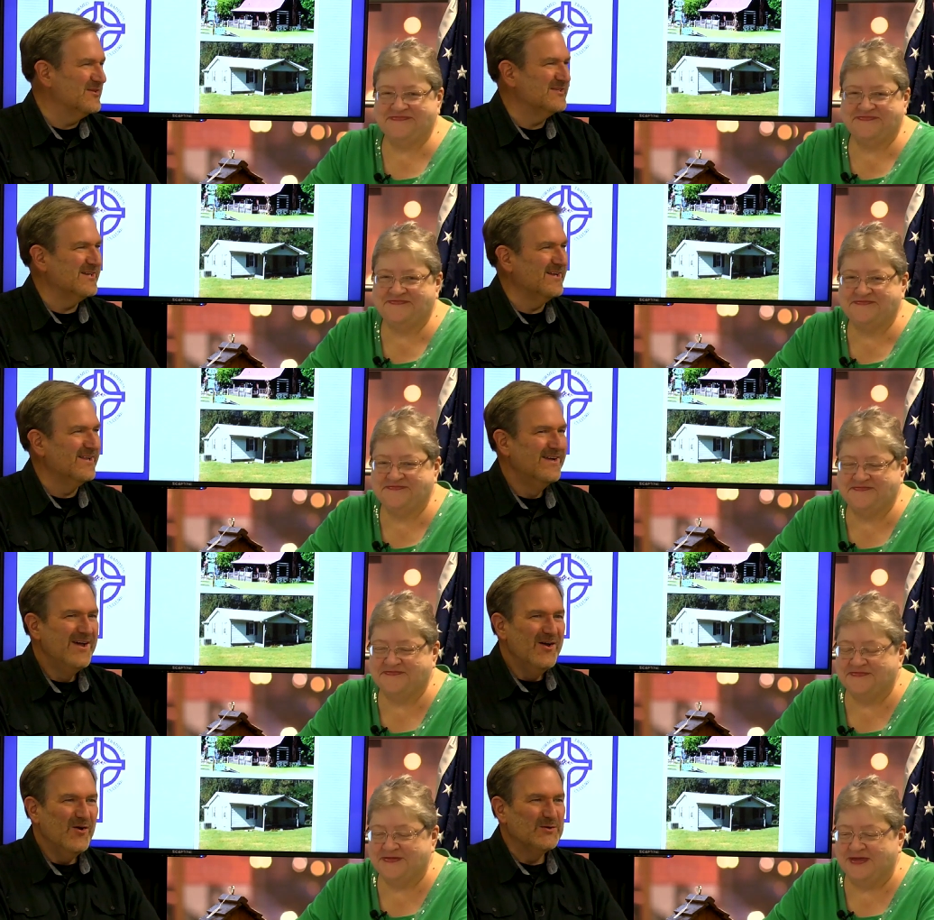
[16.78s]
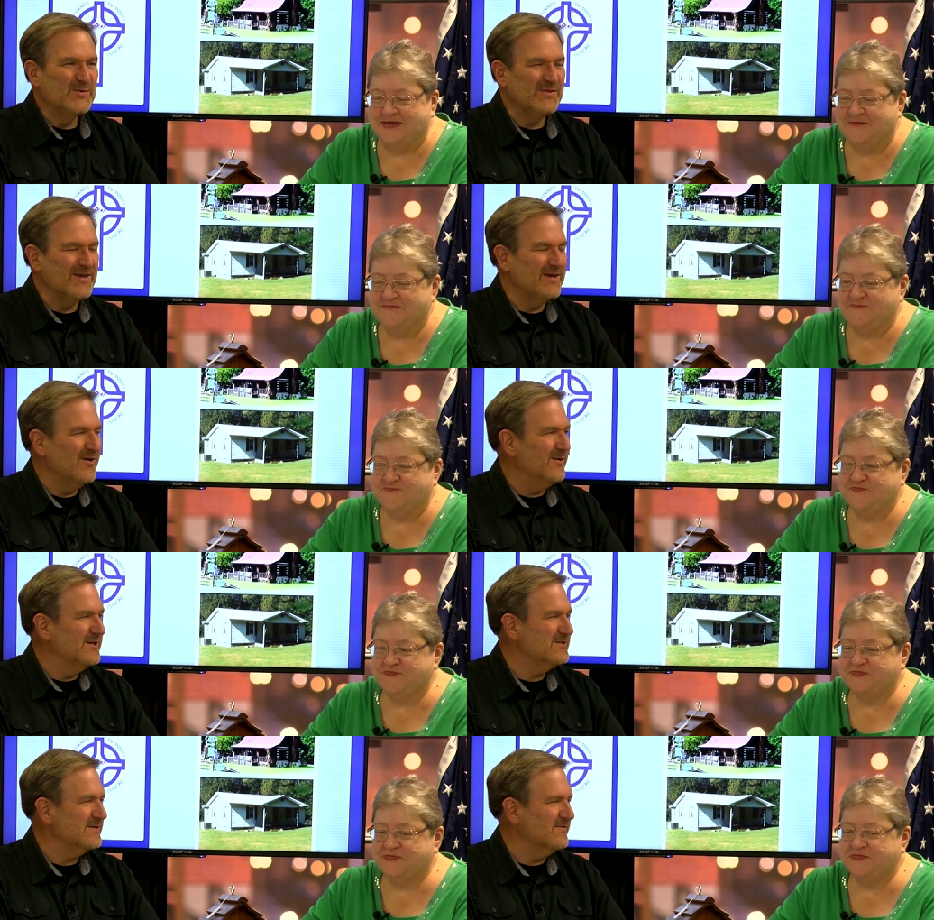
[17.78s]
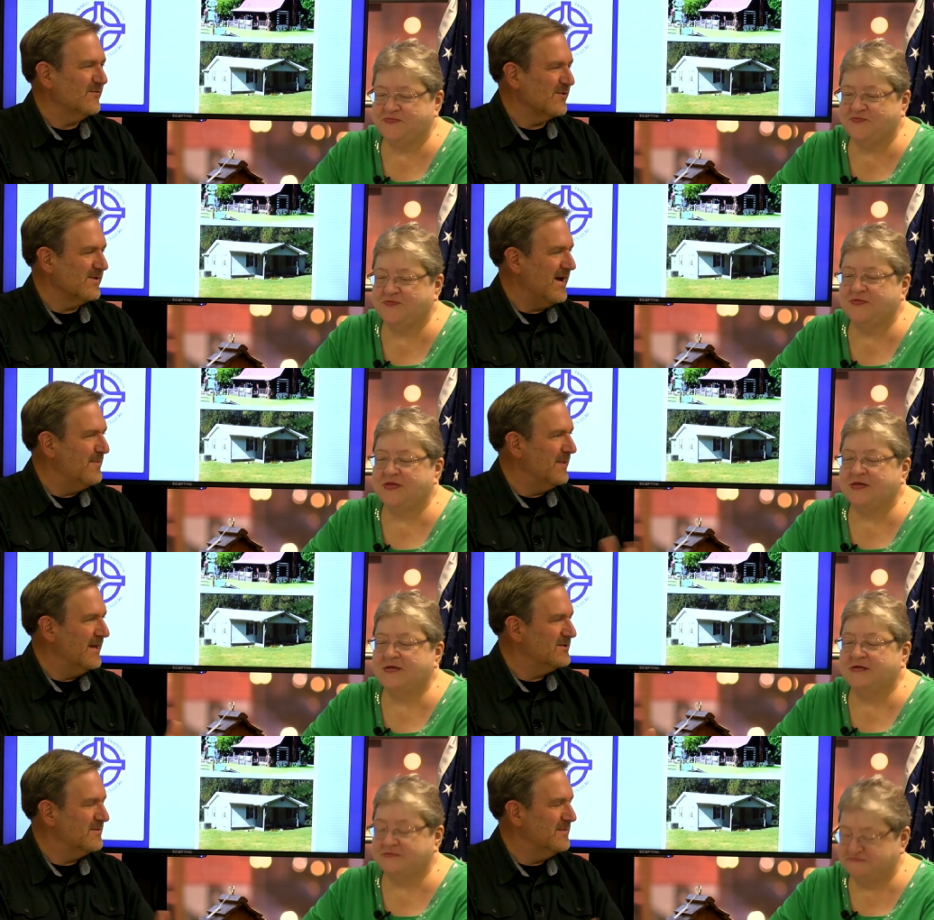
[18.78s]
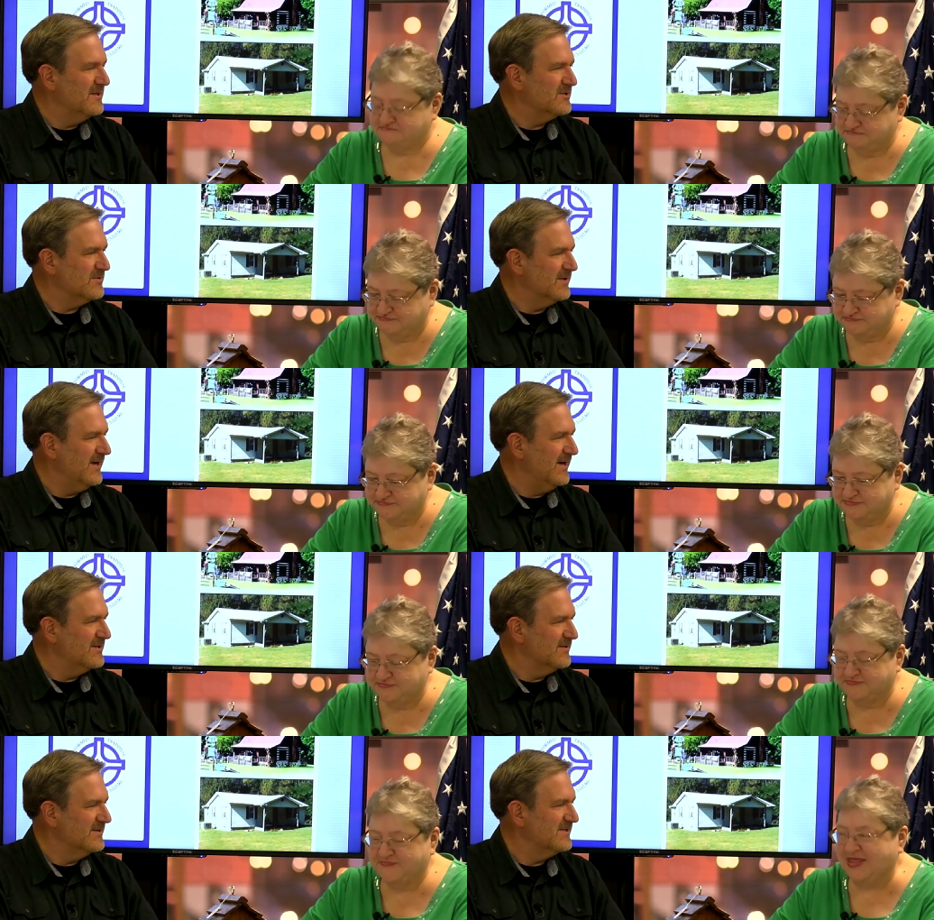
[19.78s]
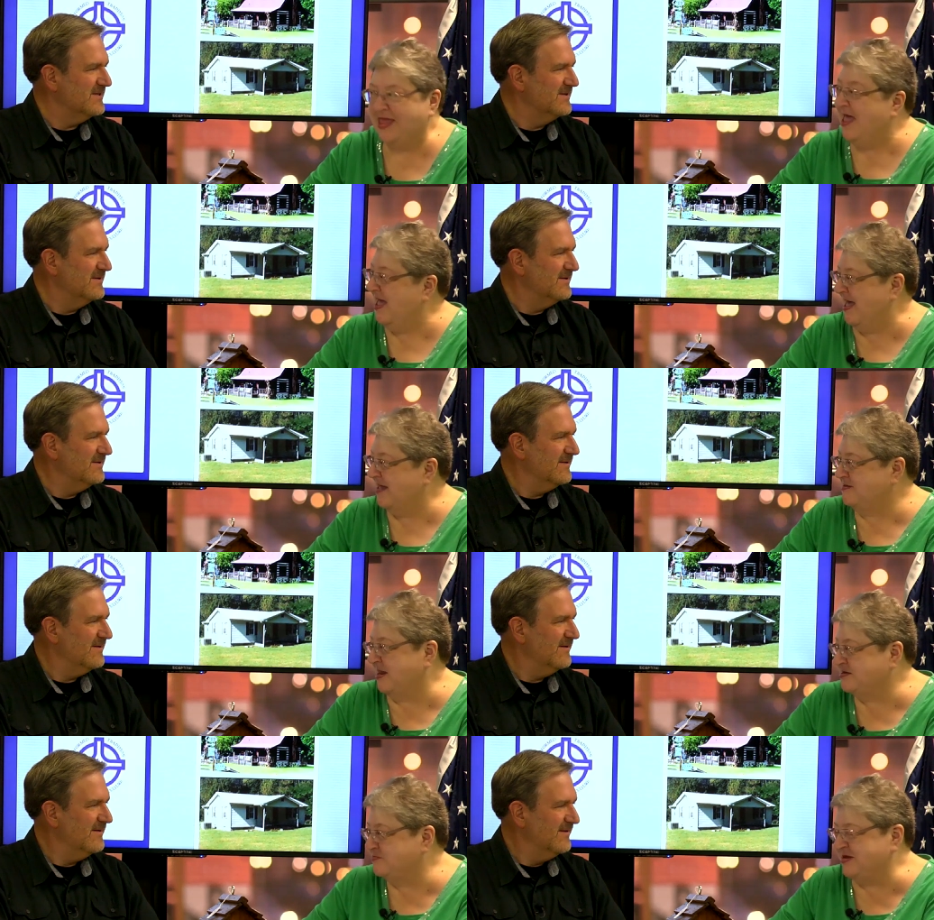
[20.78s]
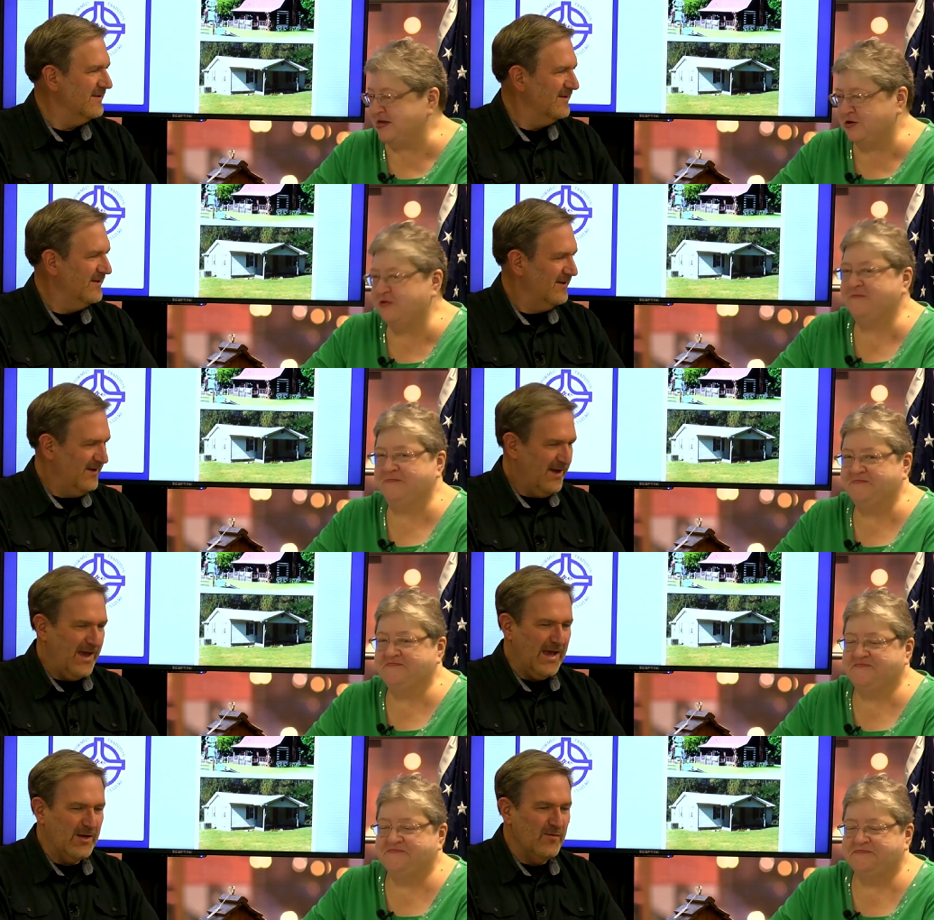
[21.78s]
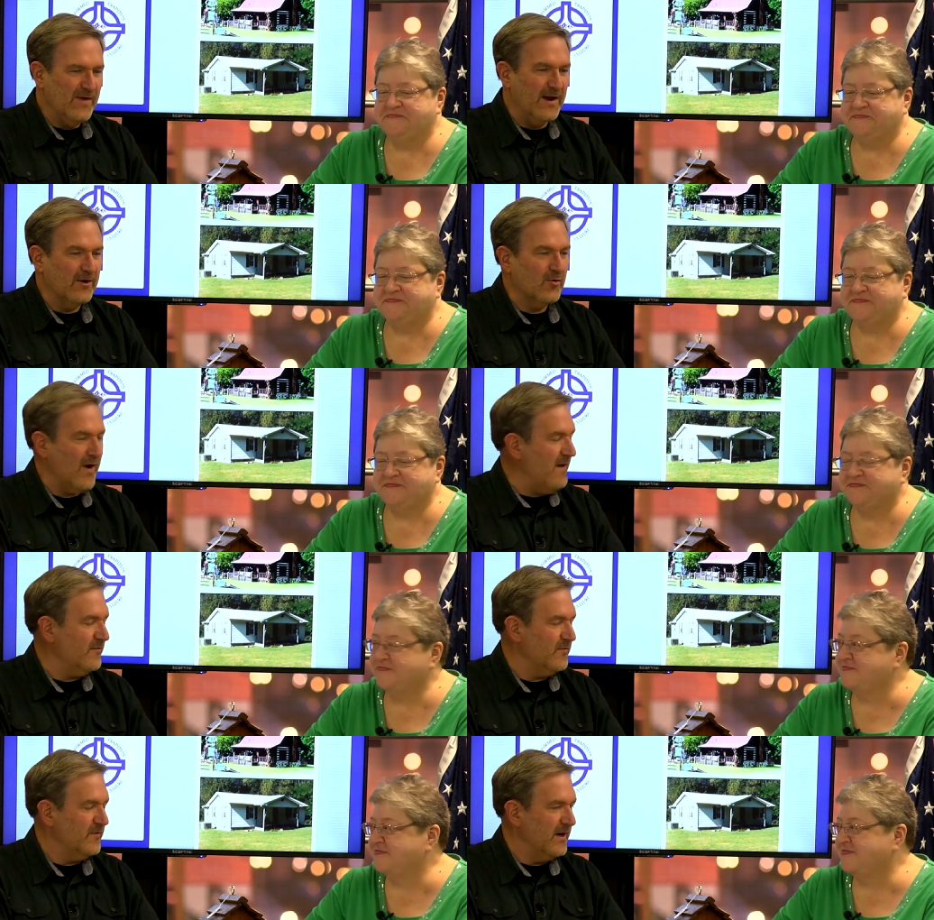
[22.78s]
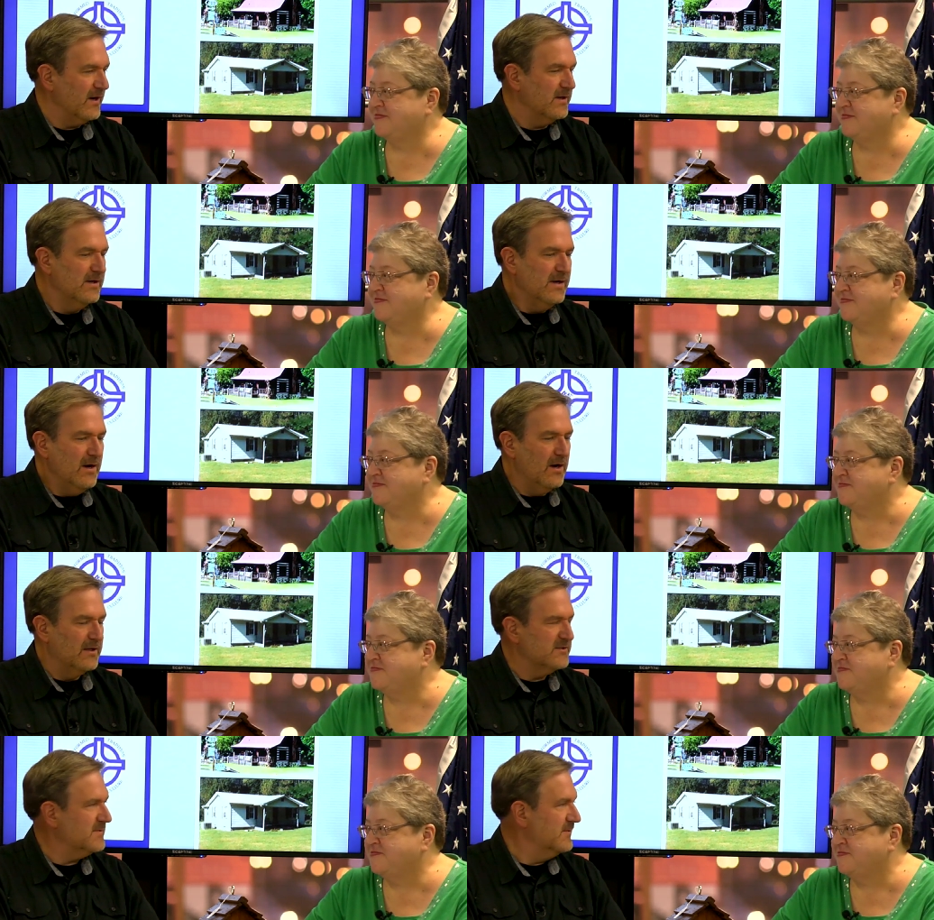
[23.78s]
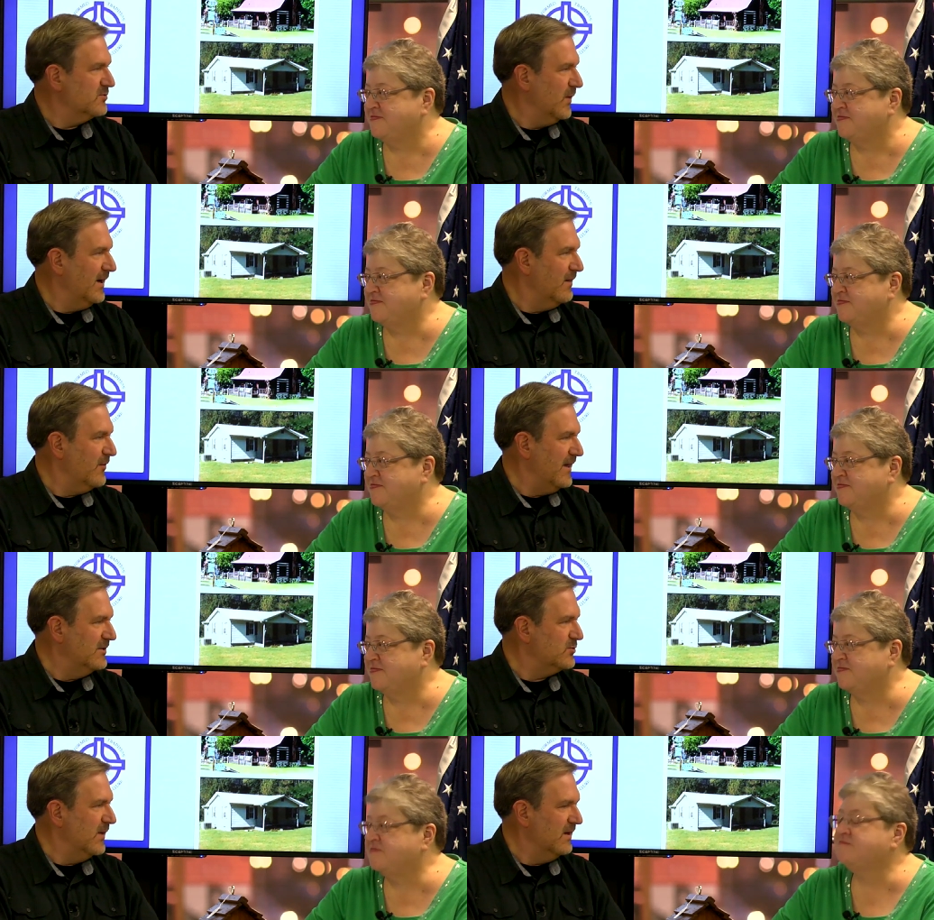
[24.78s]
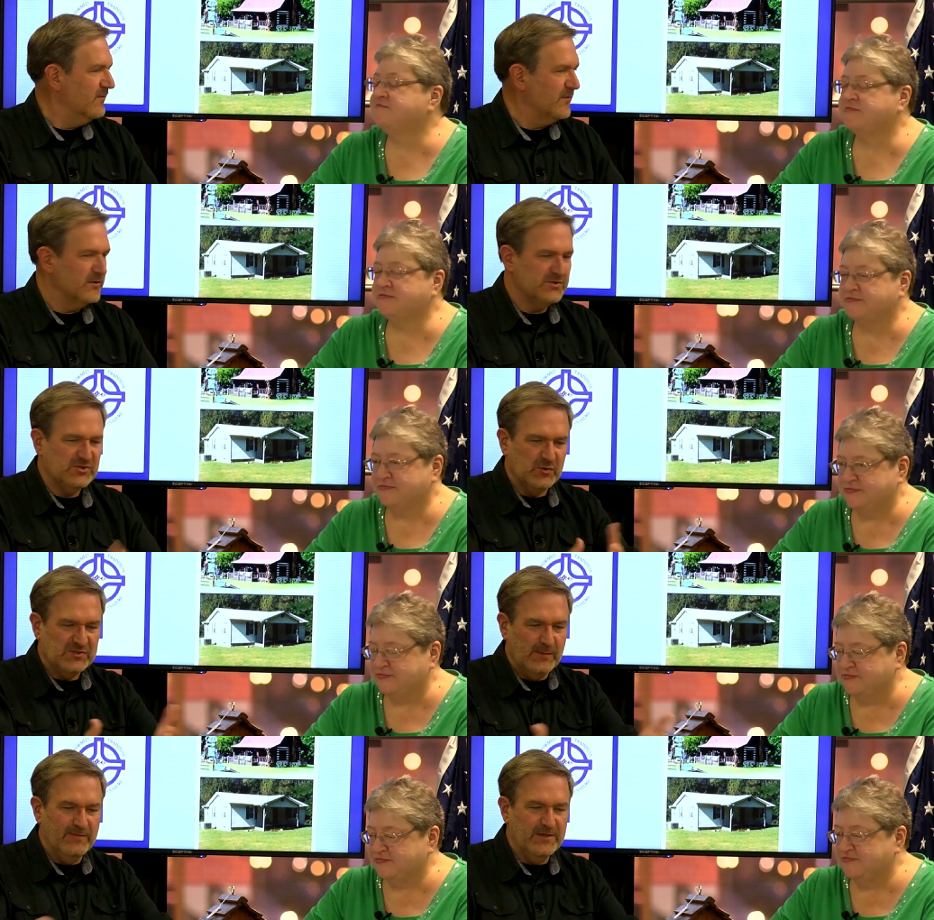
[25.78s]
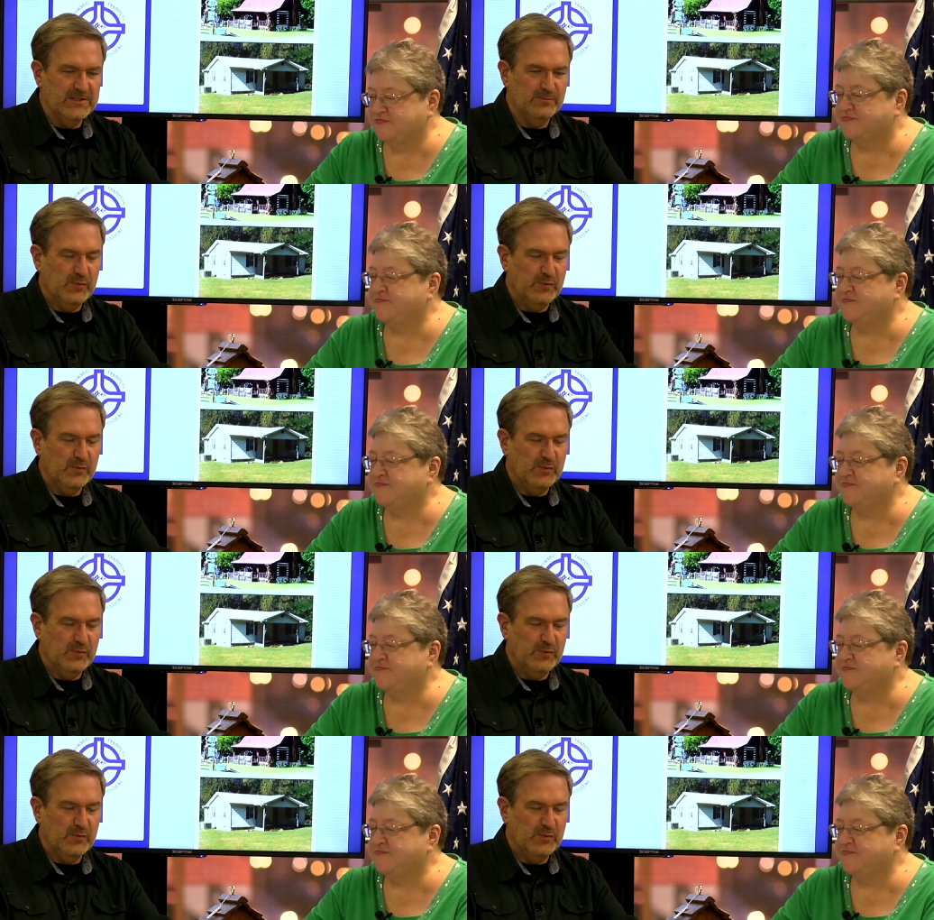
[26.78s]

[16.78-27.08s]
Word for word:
Speaker 1: Brazil, who is with the Coalition for Appalachian Ministry. Hi, Teresa.
Speaker 2: Hi, nice to be here.
Speaker 1: And you've got a craft fair on September 20th and 21st, so some of these